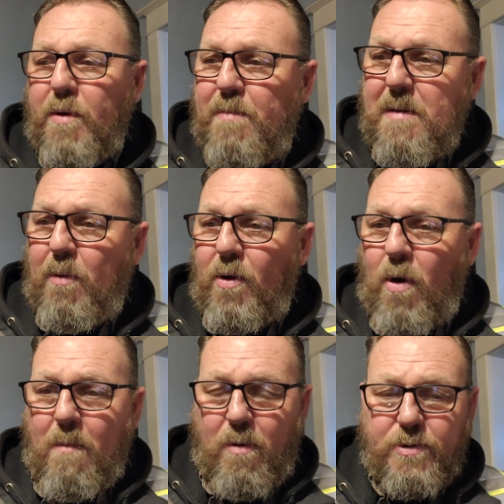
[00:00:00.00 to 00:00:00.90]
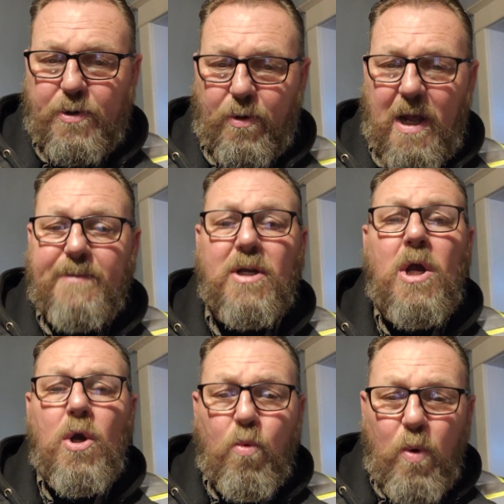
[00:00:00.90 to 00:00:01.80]
with people in our personal lives,
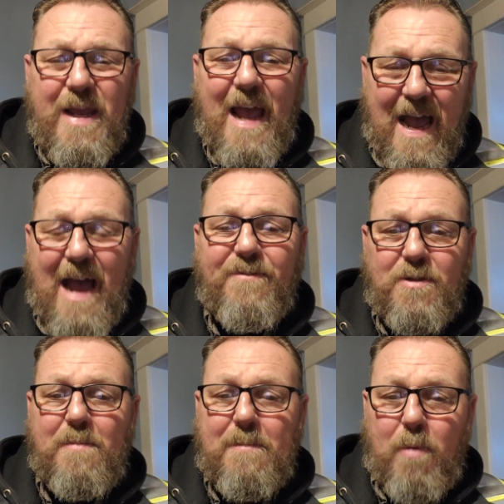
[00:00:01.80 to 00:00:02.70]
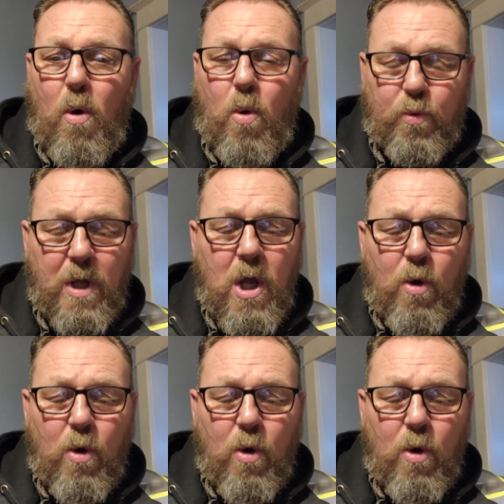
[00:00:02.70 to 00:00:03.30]
we have to be bold.